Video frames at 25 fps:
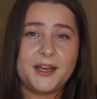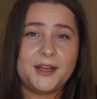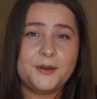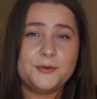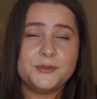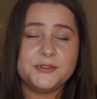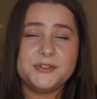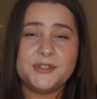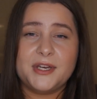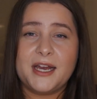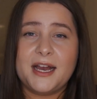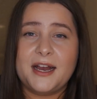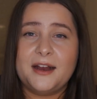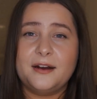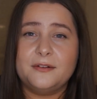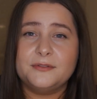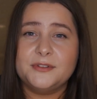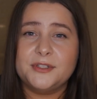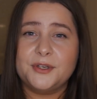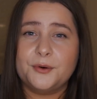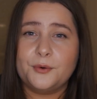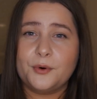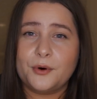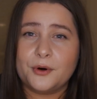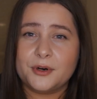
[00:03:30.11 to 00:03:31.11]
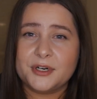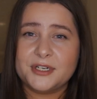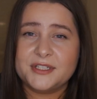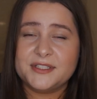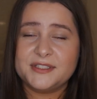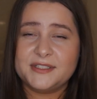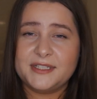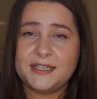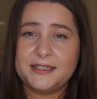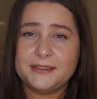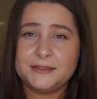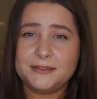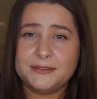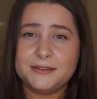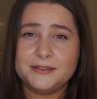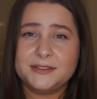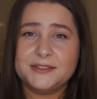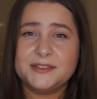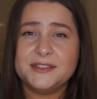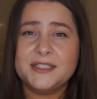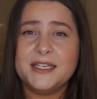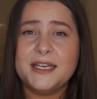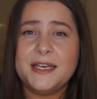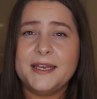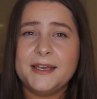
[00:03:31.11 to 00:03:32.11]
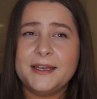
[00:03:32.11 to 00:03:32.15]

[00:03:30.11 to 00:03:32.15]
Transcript: I also have the orange sandals.